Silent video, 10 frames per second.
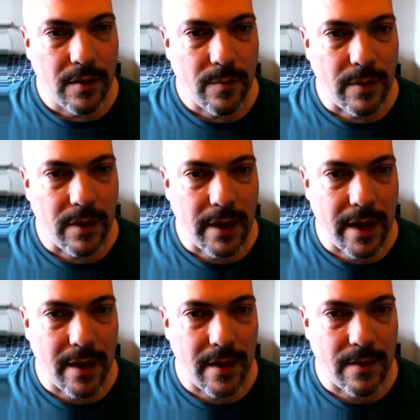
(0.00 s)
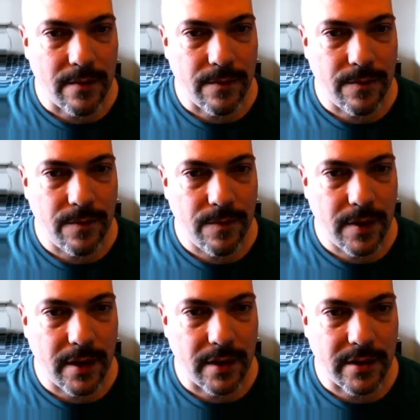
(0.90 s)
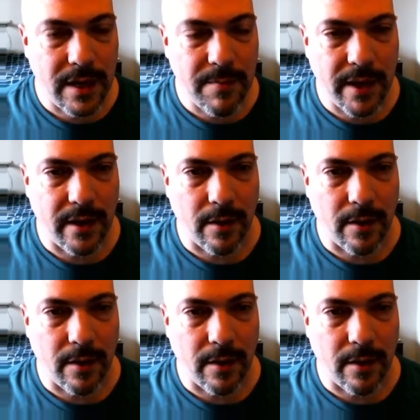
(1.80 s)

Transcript: we have uh, the same thing here.